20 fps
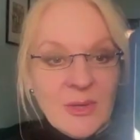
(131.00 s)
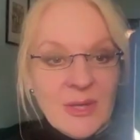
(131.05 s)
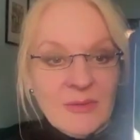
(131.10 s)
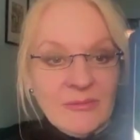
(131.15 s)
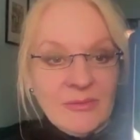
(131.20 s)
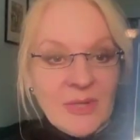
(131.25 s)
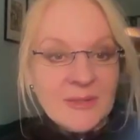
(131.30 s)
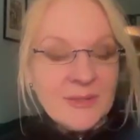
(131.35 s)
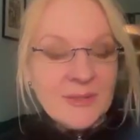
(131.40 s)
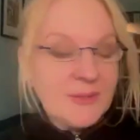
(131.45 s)

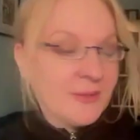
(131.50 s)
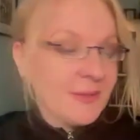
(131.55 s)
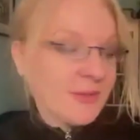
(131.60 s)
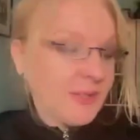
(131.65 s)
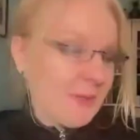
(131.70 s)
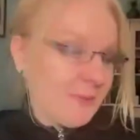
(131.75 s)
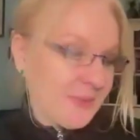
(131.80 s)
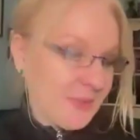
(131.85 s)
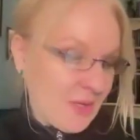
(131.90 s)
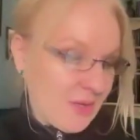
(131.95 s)
12
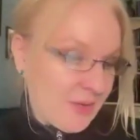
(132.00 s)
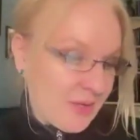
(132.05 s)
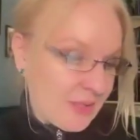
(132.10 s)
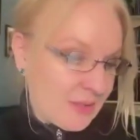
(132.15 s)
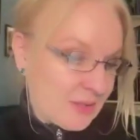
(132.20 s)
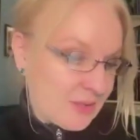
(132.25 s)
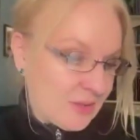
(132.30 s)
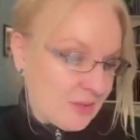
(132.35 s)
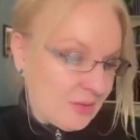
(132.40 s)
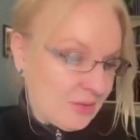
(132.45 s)
lessons, keeps
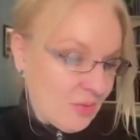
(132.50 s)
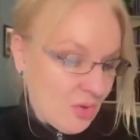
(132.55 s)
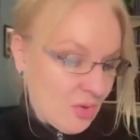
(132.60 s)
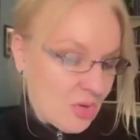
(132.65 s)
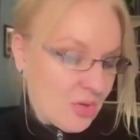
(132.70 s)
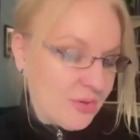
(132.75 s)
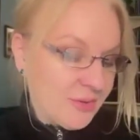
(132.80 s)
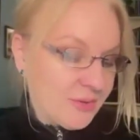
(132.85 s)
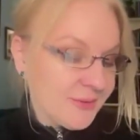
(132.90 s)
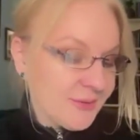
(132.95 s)
going to
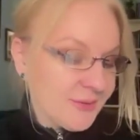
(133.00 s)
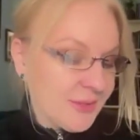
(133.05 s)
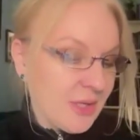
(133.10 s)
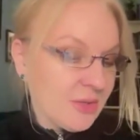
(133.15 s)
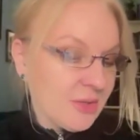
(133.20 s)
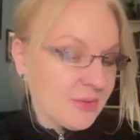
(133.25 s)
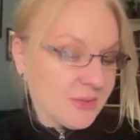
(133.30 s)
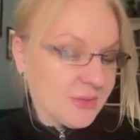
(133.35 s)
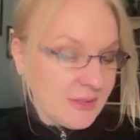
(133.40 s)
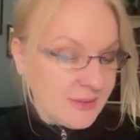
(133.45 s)
author's
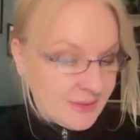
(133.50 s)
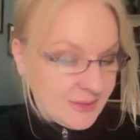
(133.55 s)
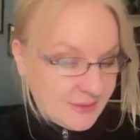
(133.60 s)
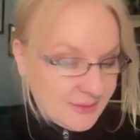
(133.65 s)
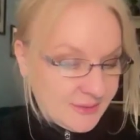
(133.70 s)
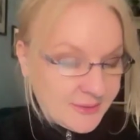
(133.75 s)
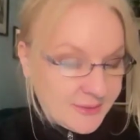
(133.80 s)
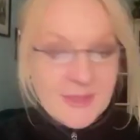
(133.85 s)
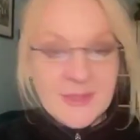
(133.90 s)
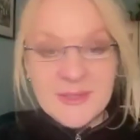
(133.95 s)
note. It's
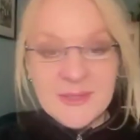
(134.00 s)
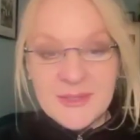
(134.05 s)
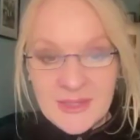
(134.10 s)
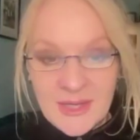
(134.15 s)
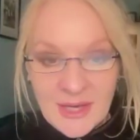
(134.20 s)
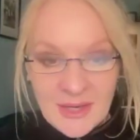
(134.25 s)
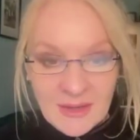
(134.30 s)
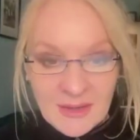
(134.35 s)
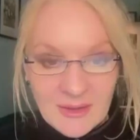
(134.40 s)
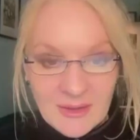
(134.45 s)

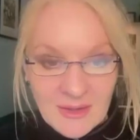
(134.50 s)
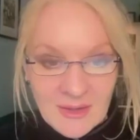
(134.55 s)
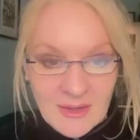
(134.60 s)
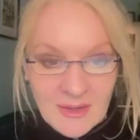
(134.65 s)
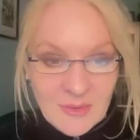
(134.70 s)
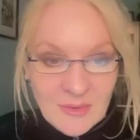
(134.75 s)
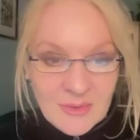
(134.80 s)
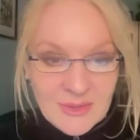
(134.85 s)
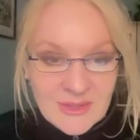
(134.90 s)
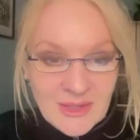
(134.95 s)
insisting
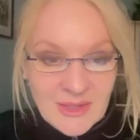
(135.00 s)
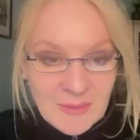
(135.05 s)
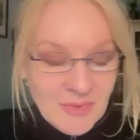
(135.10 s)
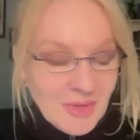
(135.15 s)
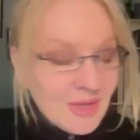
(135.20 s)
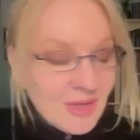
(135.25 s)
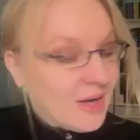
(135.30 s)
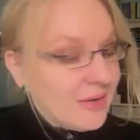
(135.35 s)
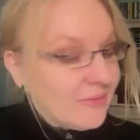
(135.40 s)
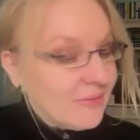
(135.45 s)
we
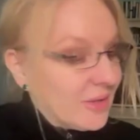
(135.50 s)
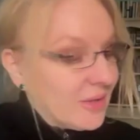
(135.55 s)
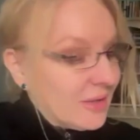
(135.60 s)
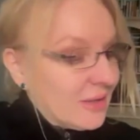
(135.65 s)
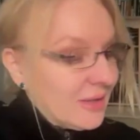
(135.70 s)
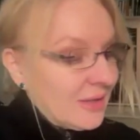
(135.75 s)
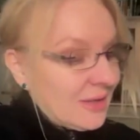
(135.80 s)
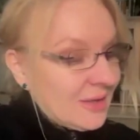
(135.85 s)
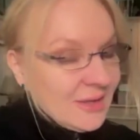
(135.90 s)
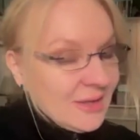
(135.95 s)
skip the
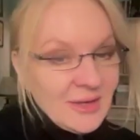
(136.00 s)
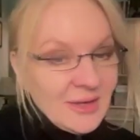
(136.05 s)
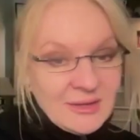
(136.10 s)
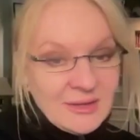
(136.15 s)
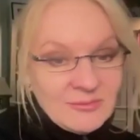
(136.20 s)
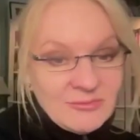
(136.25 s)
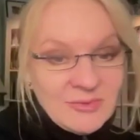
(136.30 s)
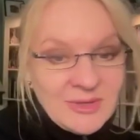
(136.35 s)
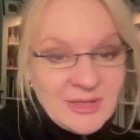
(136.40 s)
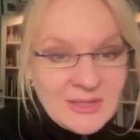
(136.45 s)
cover
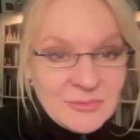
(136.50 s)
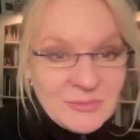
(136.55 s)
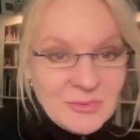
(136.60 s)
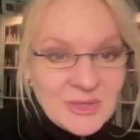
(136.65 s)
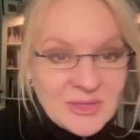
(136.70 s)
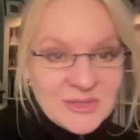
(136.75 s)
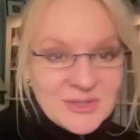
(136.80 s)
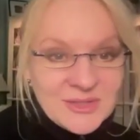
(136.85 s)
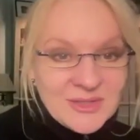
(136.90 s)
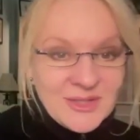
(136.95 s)
and read
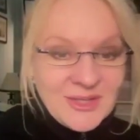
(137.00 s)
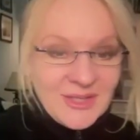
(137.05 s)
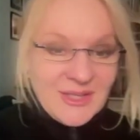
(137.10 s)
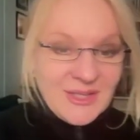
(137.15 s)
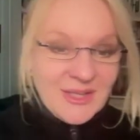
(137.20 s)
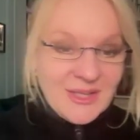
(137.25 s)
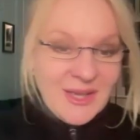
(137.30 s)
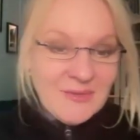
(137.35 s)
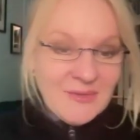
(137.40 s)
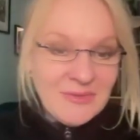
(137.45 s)
what
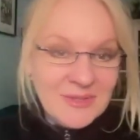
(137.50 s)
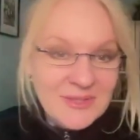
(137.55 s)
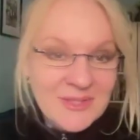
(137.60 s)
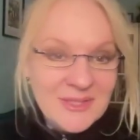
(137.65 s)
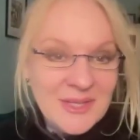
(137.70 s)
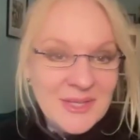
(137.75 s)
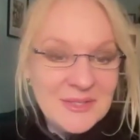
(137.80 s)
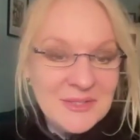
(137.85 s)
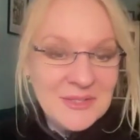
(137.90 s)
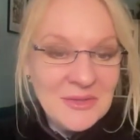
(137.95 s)
Kevin
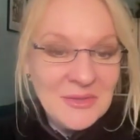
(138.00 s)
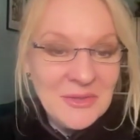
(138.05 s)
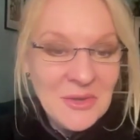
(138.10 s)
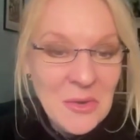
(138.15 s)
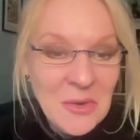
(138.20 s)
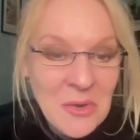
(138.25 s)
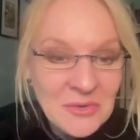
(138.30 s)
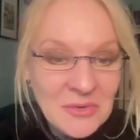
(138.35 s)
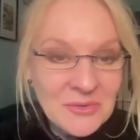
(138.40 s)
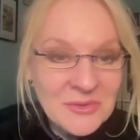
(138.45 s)
said in
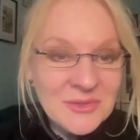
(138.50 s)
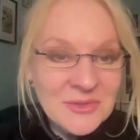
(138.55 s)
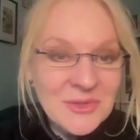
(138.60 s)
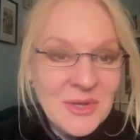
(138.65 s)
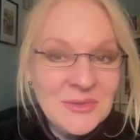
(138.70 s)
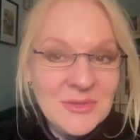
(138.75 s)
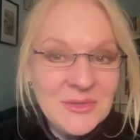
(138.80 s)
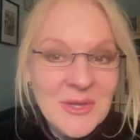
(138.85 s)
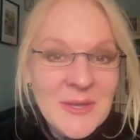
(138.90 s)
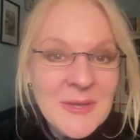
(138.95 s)
the author's
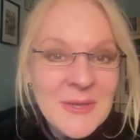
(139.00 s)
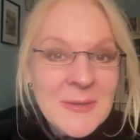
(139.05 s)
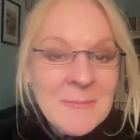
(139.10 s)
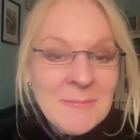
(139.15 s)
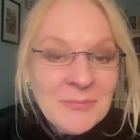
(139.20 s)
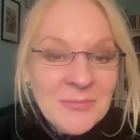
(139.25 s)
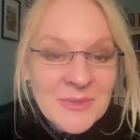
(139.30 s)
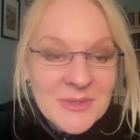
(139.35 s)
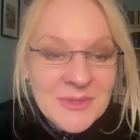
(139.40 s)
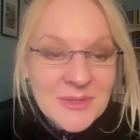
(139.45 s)
note.
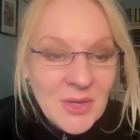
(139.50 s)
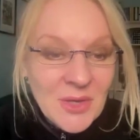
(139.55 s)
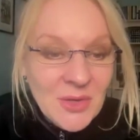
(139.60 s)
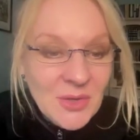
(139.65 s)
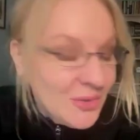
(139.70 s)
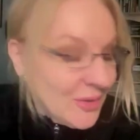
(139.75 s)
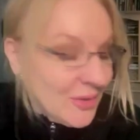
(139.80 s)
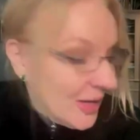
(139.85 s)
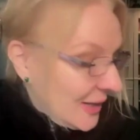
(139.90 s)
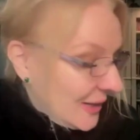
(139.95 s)

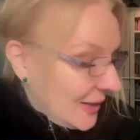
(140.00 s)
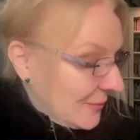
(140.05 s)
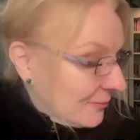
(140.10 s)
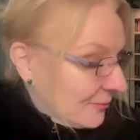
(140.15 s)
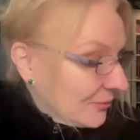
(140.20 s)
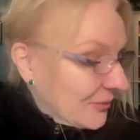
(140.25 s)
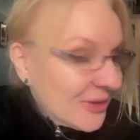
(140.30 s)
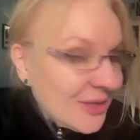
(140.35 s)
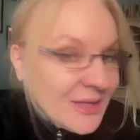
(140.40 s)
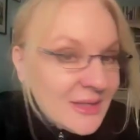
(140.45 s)
So
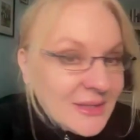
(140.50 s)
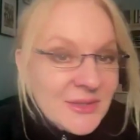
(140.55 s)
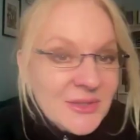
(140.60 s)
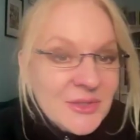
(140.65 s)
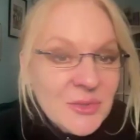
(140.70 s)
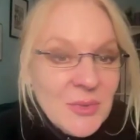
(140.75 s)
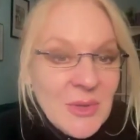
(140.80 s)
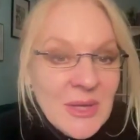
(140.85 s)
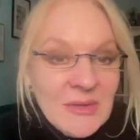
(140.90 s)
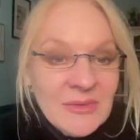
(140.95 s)

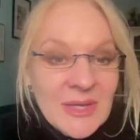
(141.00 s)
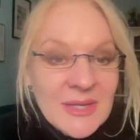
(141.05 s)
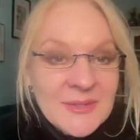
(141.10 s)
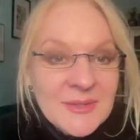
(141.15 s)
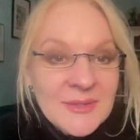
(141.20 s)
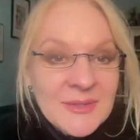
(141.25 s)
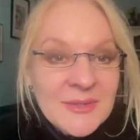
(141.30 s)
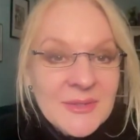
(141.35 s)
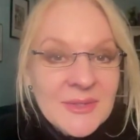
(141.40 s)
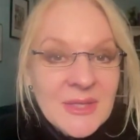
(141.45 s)
that's 12
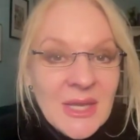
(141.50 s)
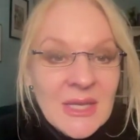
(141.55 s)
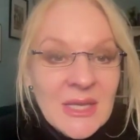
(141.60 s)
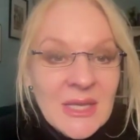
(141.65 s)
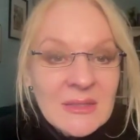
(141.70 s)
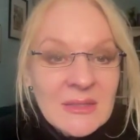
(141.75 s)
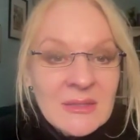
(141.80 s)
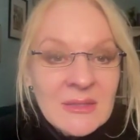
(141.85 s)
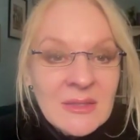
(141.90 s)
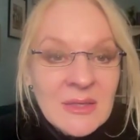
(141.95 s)
lessons
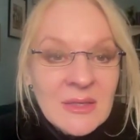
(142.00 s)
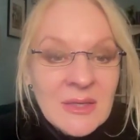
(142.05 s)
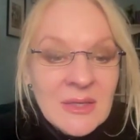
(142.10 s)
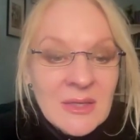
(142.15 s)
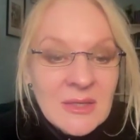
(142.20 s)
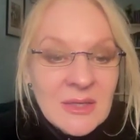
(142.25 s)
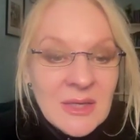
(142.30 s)
in